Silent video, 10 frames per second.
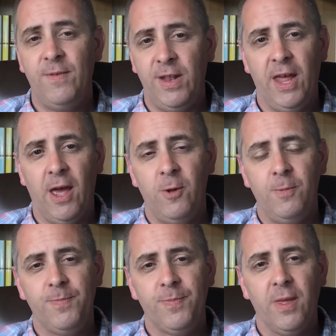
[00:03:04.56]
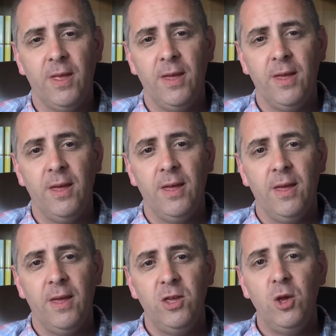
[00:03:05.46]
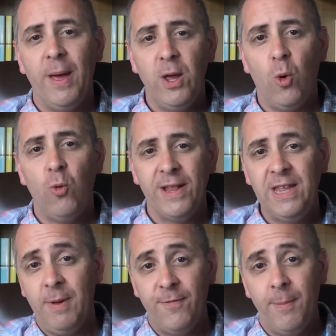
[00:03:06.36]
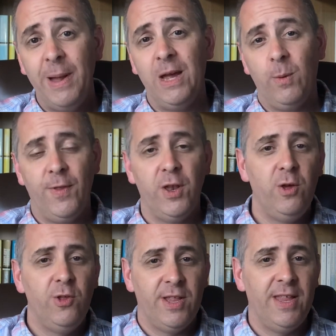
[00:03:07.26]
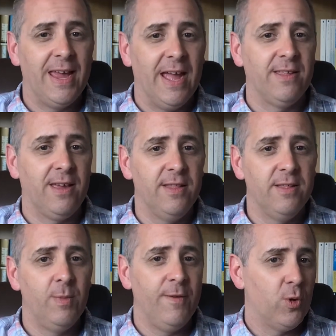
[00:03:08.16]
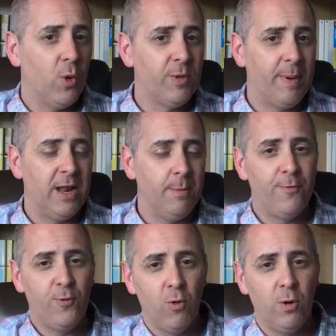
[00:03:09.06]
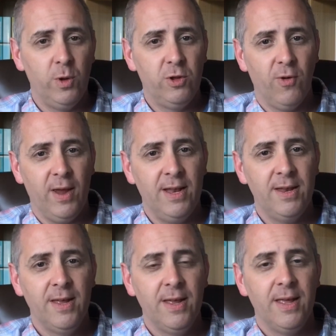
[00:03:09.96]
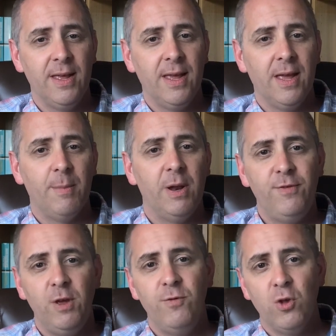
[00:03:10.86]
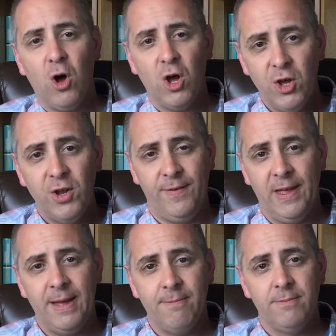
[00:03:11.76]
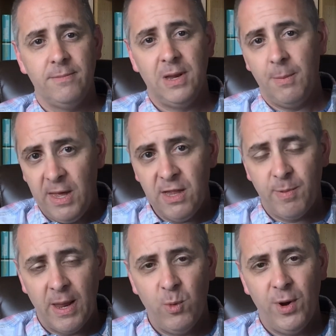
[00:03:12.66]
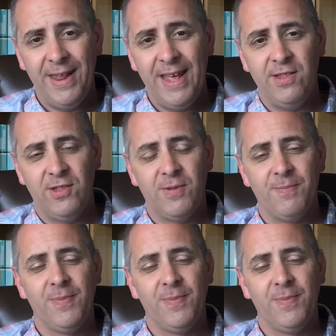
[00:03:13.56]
video. You may already be familiar with the new City Catechism. We've talked about it before at Wood Green, but if you've not heard of it, let me explain what it is.